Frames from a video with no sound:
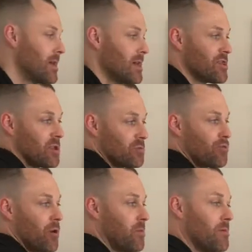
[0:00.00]
in those
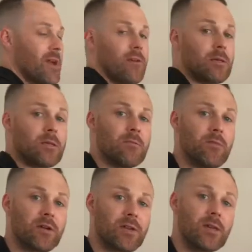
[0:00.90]
problem areas of the
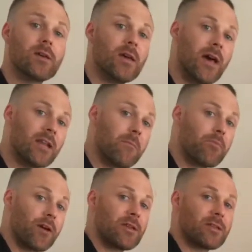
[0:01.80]
body, and it
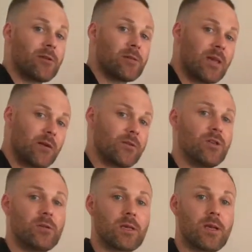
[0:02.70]
breaks those down and
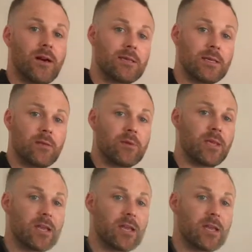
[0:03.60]
utilizes them as